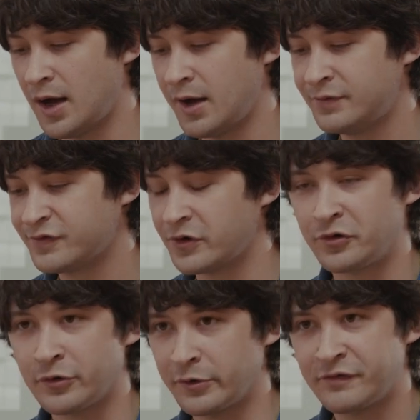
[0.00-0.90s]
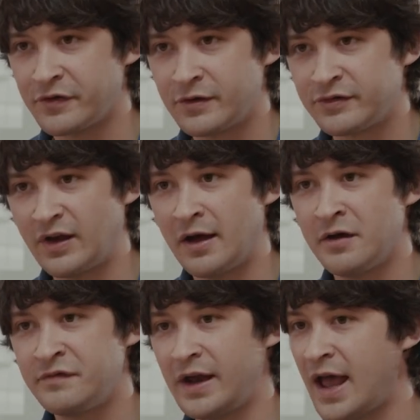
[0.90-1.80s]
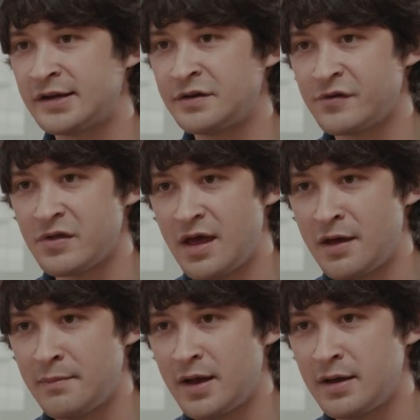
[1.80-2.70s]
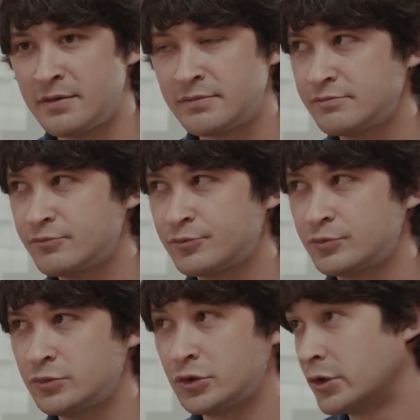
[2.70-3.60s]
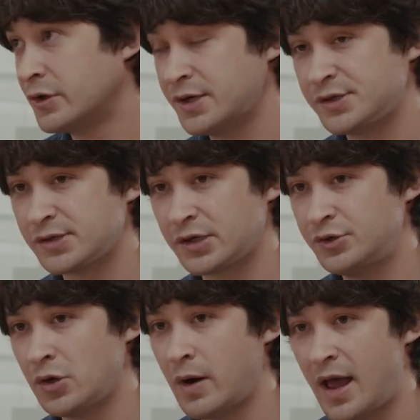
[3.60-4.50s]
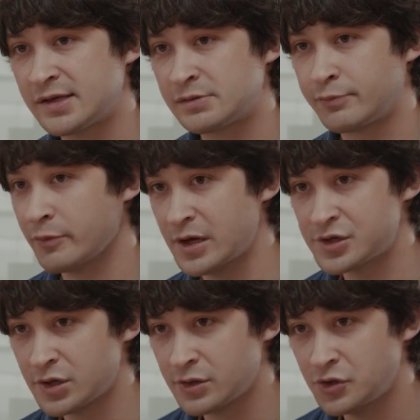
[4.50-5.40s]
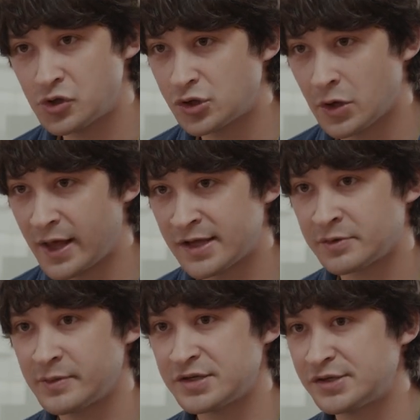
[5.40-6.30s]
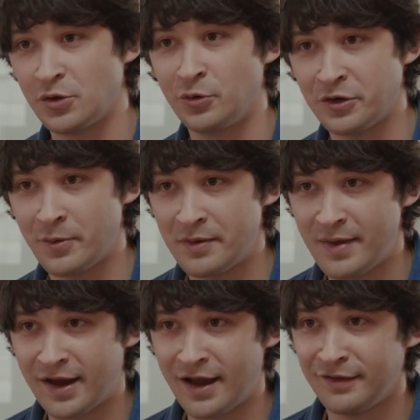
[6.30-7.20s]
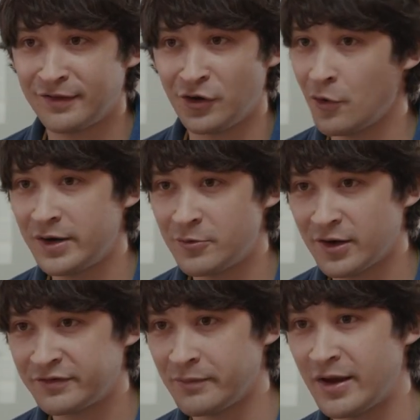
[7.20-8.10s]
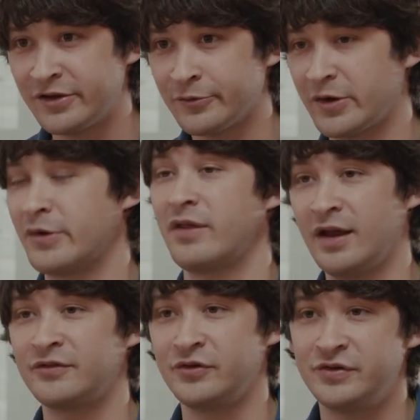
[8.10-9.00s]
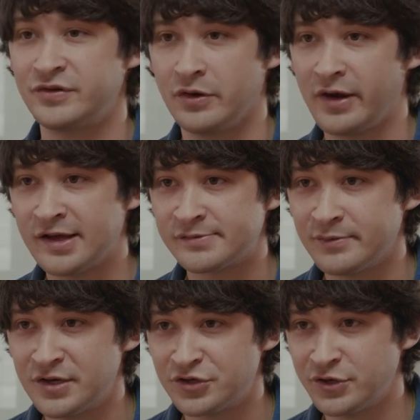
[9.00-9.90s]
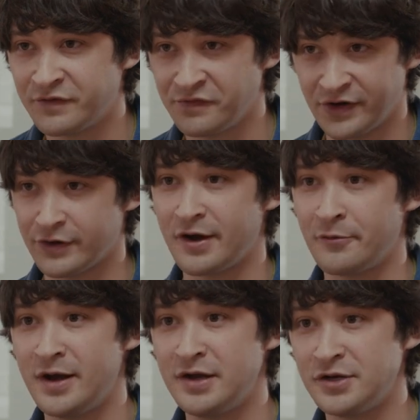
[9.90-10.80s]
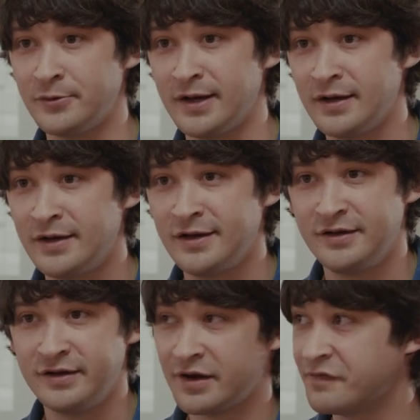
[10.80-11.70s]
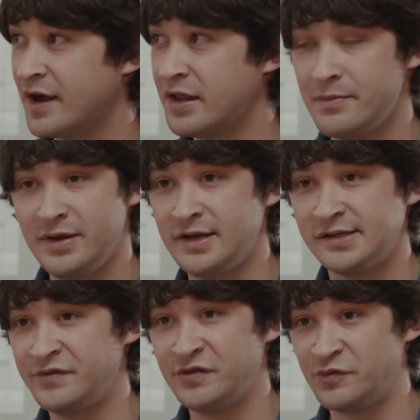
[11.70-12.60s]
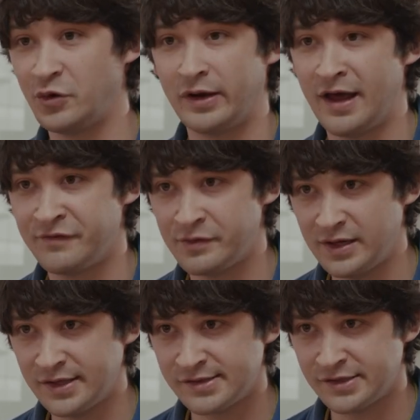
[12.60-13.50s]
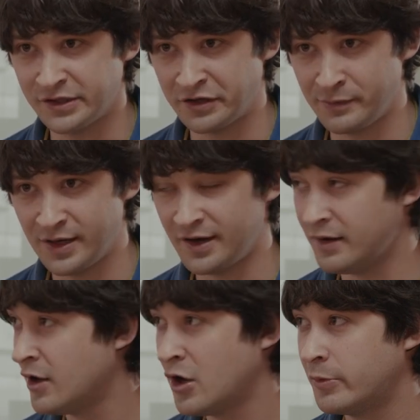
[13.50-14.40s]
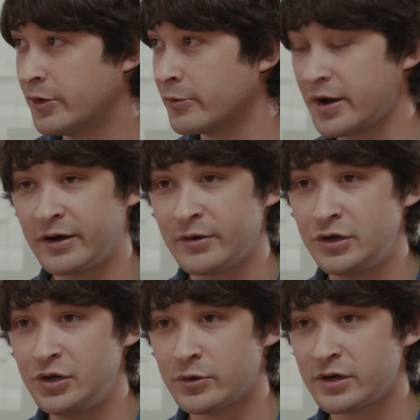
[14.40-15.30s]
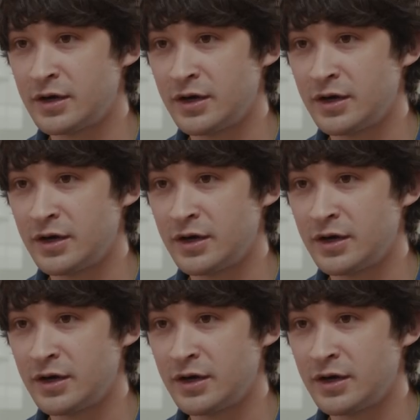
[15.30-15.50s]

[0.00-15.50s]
started crewing for their stuff and acted for them, and learned it's just like you don't ask permission. You just don't ask permission. It's the only way to make anything. Nobody wants to make your weird thing, so you just don't ask permission. You have to figure out a way to do it. You got to find the means, even if you don't have the means. You know what I mean? And we were running around New York